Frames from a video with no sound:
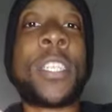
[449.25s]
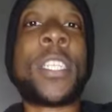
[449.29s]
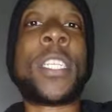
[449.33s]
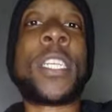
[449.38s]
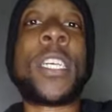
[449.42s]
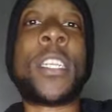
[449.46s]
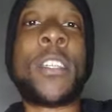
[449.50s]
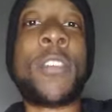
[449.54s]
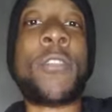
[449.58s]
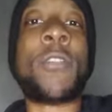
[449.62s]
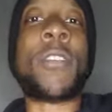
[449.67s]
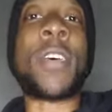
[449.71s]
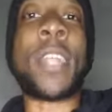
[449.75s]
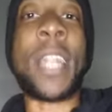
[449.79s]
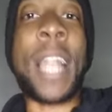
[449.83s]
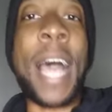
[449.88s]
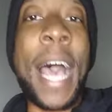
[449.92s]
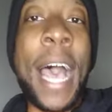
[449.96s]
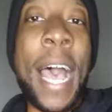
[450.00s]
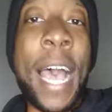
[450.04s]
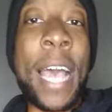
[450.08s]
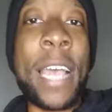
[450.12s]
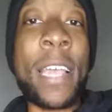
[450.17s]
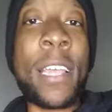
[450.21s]
continue to
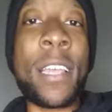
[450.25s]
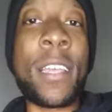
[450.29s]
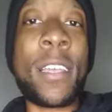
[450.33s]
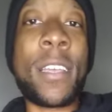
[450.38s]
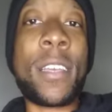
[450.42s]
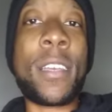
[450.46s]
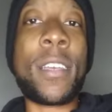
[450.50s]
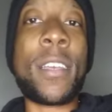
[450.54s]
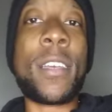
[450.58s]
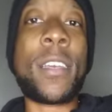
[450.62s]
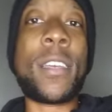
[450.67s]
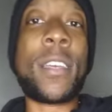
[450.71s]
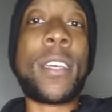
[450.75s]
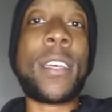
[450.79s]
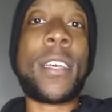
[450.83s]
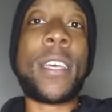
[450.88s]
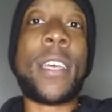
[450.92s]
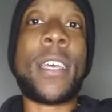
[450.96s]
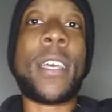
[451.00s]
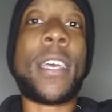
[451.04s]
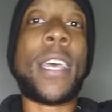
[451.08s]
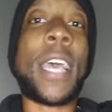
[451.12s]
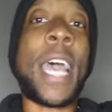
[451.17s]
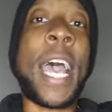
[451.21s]
lie,
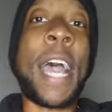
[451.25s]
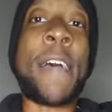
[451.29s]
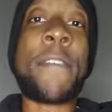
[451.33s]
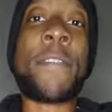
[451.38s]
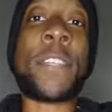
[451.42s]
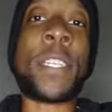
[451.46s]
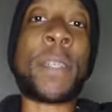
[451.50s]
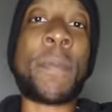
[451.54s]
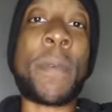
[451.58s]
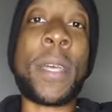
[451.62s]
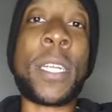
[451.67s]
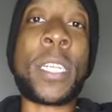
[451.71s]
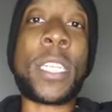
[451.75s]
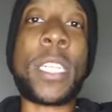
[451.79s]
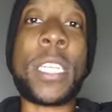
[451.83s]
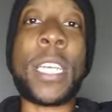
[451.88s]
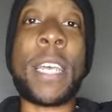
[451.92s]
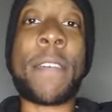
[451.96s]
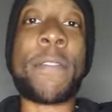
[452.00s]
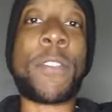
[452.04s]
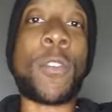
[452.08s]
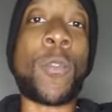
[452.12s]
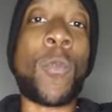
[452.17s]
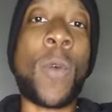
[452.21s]

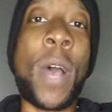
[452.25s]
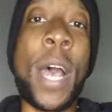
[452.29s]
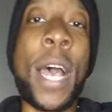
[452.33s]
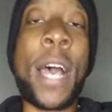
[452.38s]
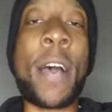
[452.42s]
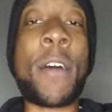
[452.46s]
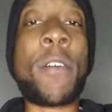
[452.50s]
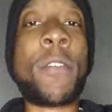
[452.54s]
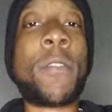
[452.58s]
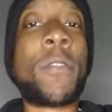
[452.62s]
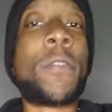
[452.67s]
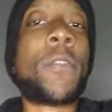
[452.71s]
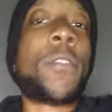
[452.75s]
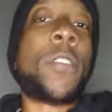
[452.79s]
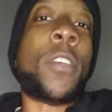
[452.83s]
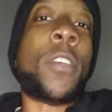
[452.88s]
especially after a while,